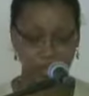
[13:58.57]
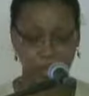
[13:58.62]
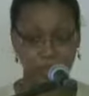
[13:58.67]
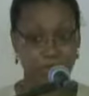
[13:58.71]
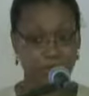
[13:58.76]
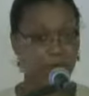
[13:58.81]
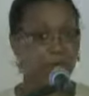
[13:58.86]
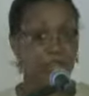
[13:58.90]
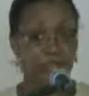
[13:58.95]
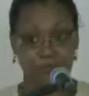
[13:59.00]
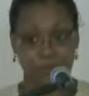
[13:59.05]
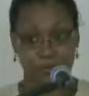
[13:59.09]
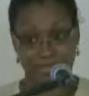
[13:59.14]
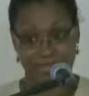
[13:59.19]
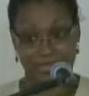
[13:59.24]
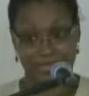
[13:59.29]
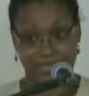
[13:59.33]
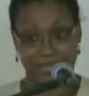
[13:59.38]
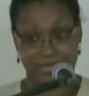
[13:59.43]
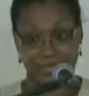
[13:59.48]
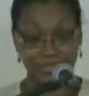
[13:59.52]
thought it
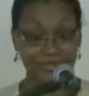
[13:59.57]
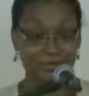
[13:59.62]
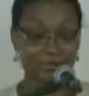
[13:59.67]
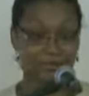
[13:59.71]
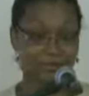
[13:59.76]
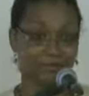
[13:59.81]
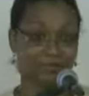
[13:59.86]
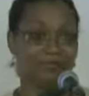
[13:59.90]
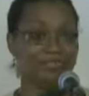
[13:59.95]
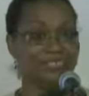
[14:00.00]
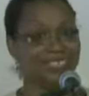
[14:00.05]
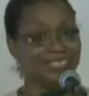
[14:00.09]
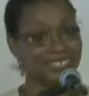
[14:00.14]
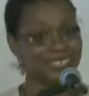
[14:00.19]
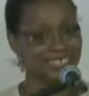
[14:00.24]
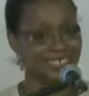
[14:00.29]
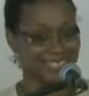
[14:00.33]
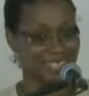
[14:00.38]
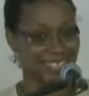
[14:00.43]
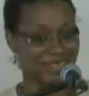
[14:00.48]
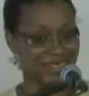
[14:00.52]
was clear,
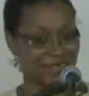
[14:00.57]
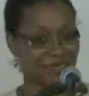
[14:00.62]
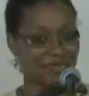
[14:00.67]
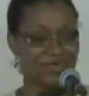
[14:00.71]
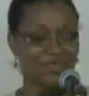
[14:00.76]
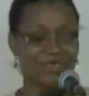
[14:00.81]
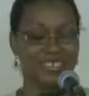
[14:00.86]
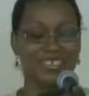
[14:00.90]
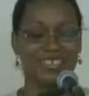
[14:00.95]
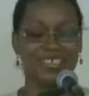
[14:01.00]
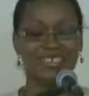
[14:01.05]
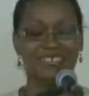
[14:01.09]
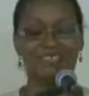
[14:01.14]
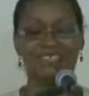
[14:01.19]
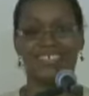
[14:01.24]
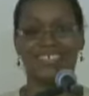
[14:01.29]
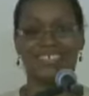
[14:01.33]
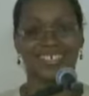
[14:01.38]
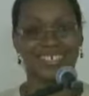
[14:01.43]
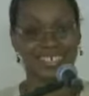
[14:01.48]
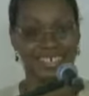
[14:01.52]
said it a few
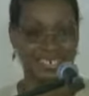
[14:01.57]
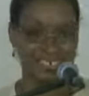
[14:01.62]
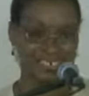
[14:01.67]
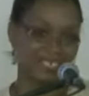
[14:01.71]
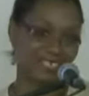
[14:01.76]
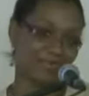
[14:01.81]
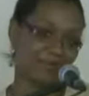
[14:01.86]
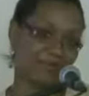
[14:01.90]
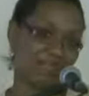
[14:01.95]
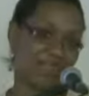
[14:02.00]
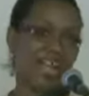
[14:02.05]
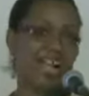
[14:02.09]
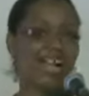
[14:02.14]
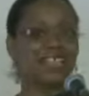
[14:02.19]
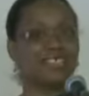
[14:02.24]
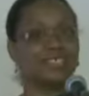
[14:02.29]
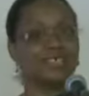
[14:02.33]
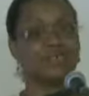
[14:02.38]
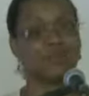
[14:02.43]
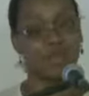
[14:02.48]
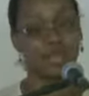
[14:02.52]
times, encouraged them to
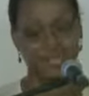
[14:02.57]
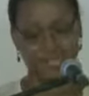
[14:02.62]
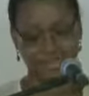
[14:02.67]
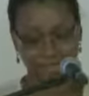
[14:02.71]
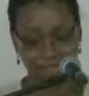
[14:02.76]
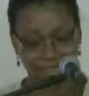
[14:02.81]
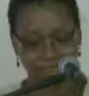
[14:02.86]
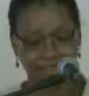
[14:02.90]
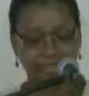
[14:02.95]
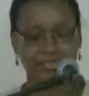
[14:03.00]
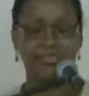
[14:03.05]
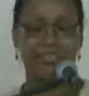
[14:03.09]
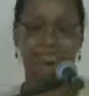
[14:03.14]
ask a question. They